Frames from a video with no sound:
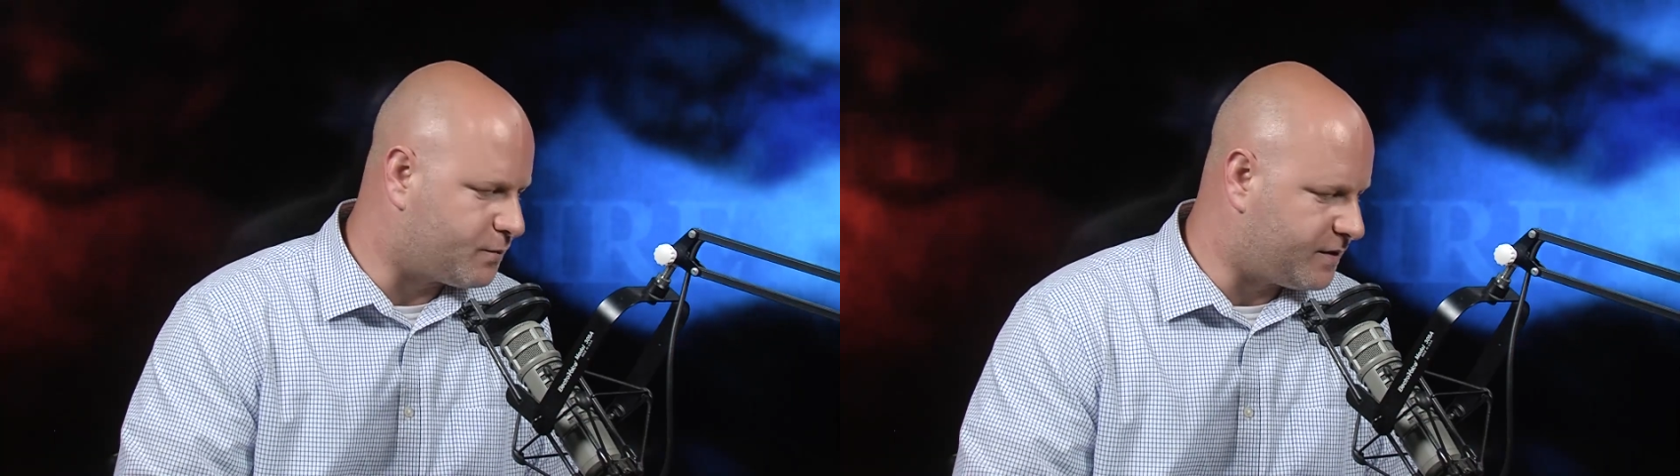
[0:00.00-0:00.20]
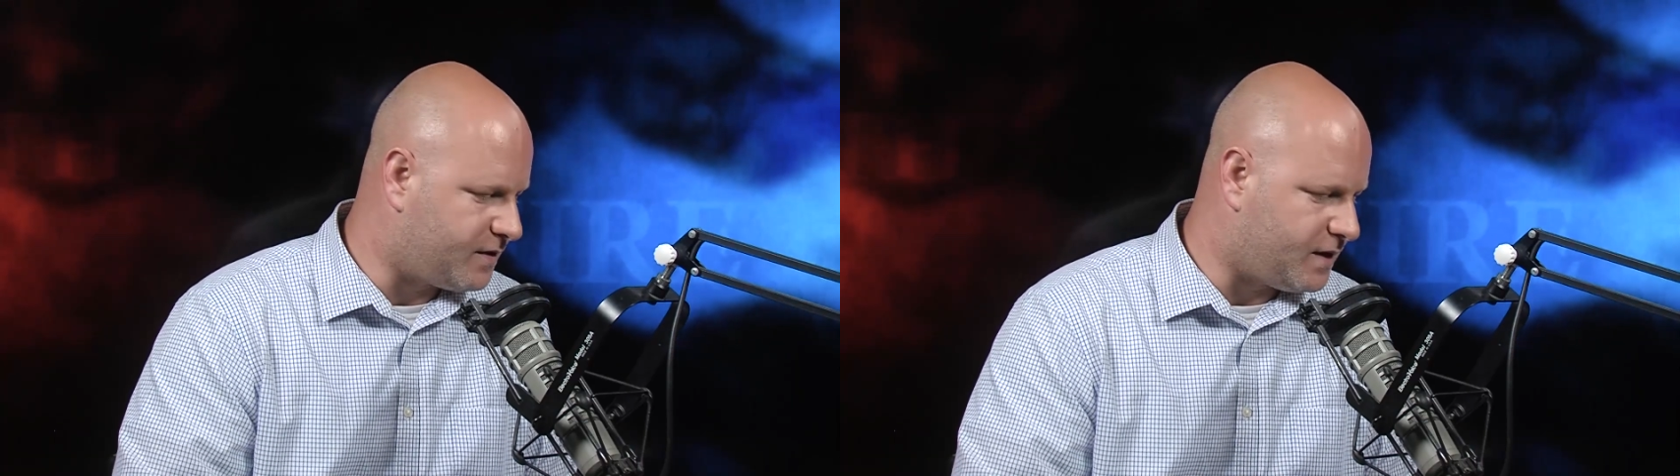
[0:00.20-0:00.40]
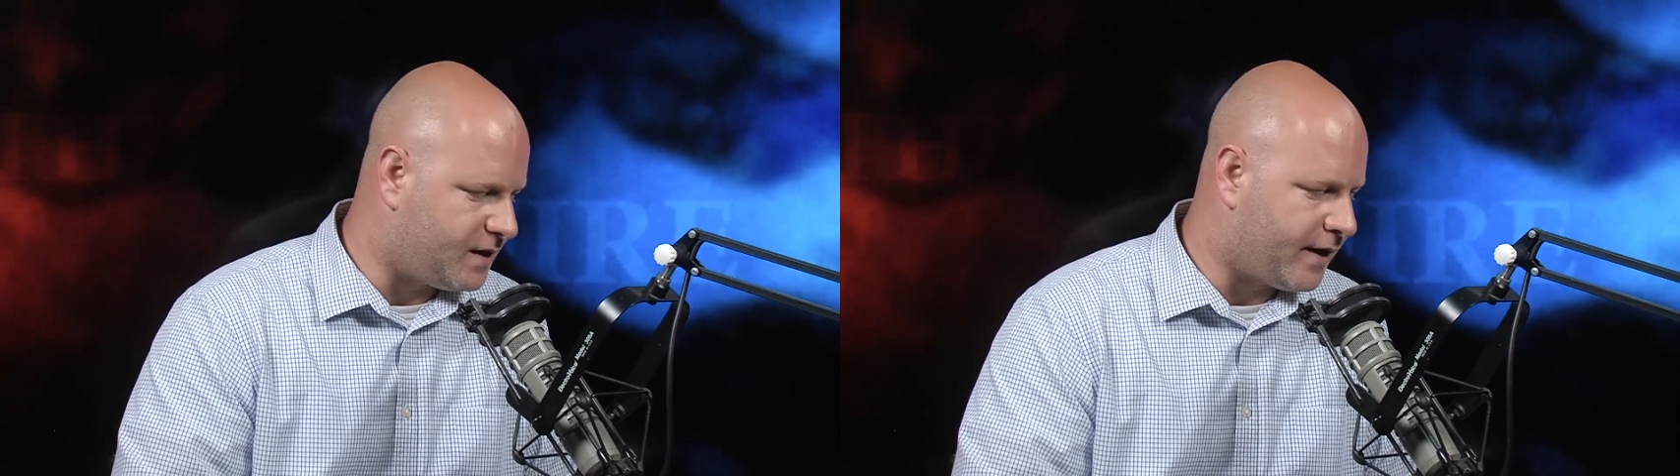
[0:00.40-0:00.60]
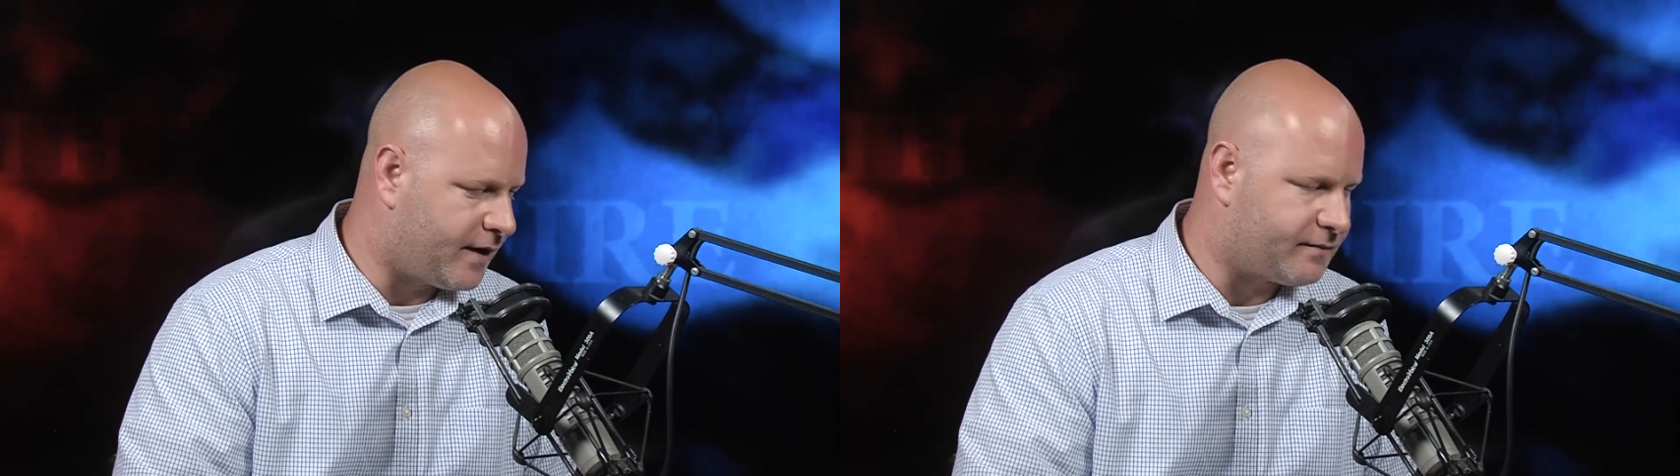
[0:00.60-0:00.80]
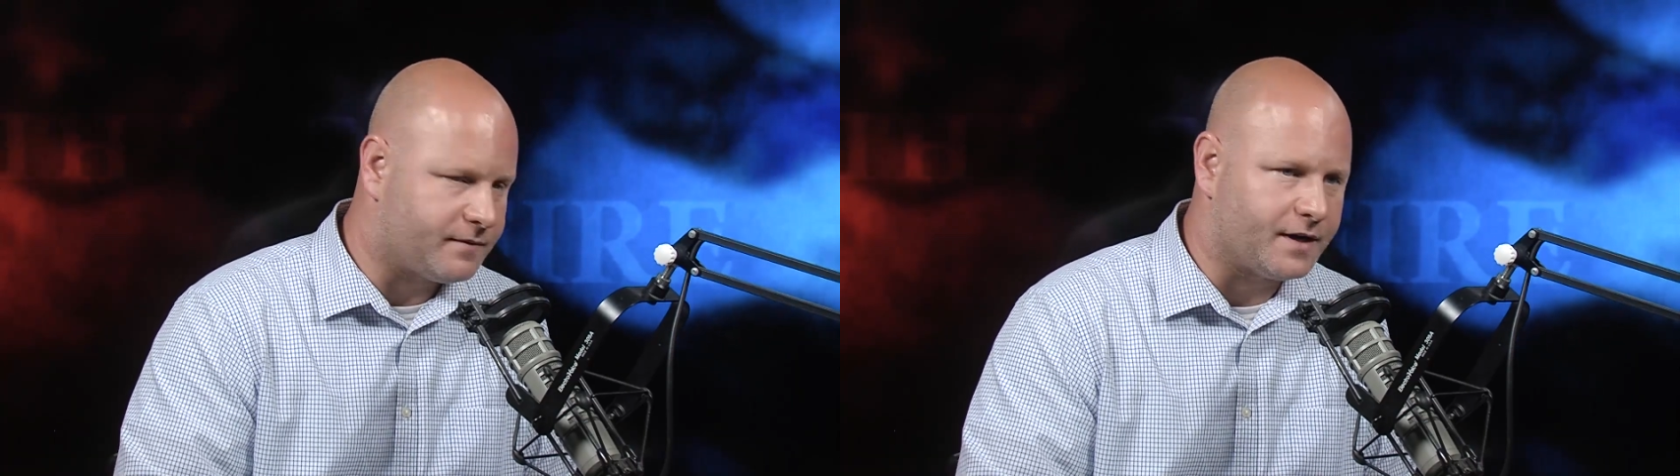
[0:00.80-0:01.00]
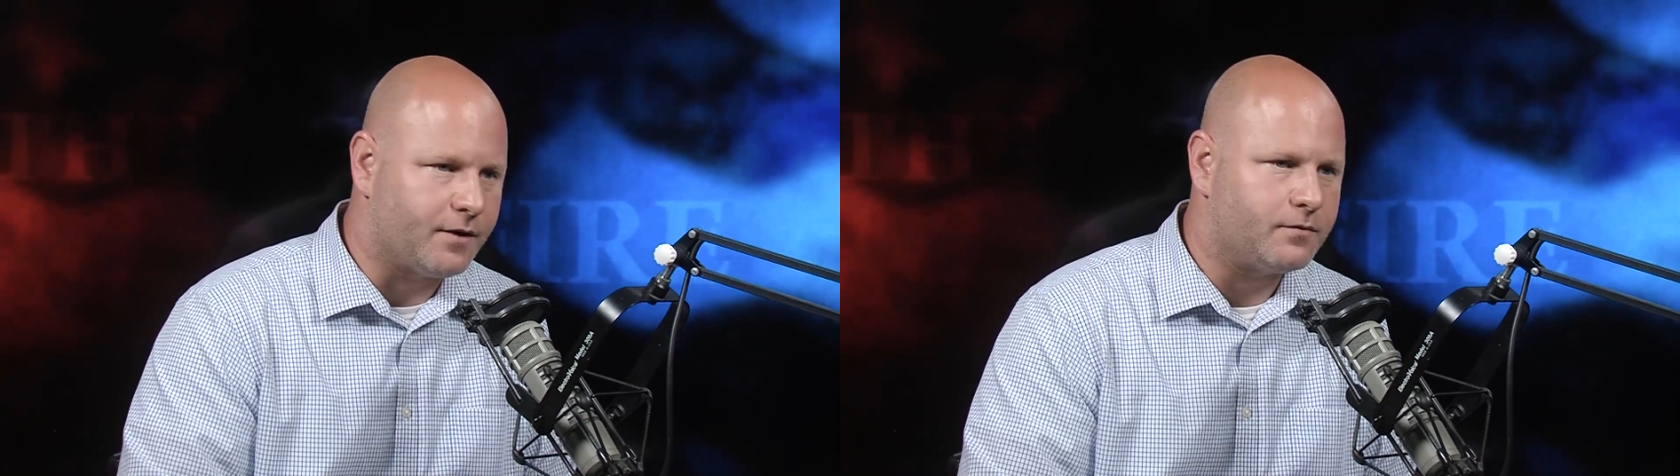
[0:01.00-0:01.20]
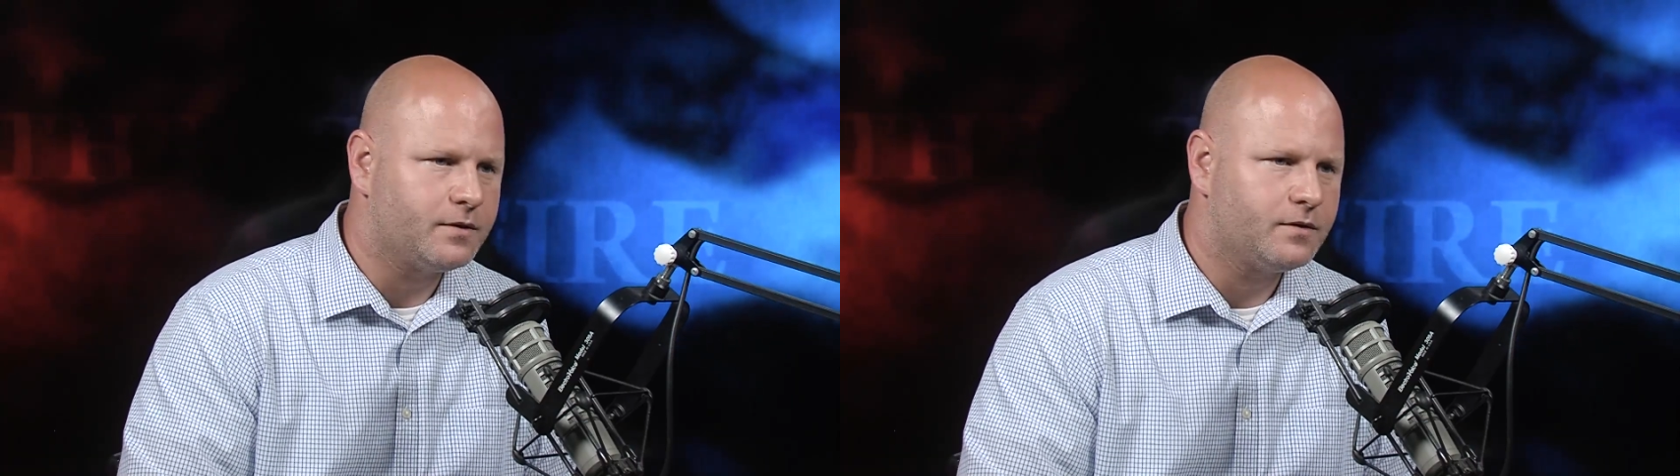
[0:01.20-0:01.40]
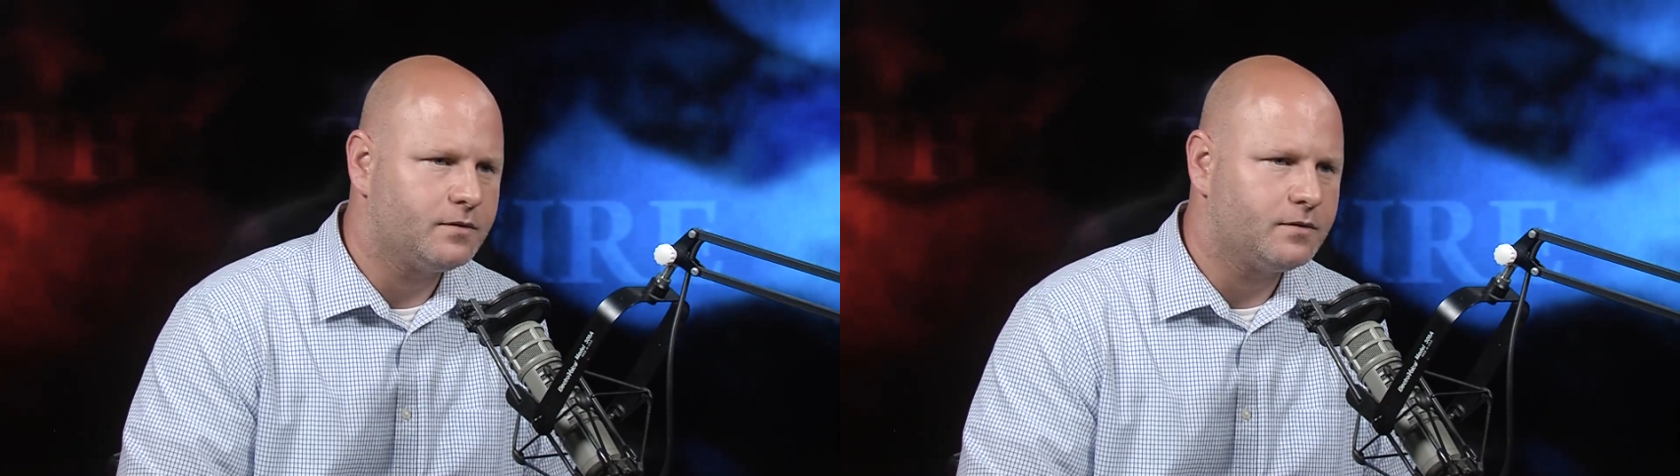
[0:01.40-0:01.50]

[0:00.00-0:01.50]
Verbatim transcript: with the, uh, you know,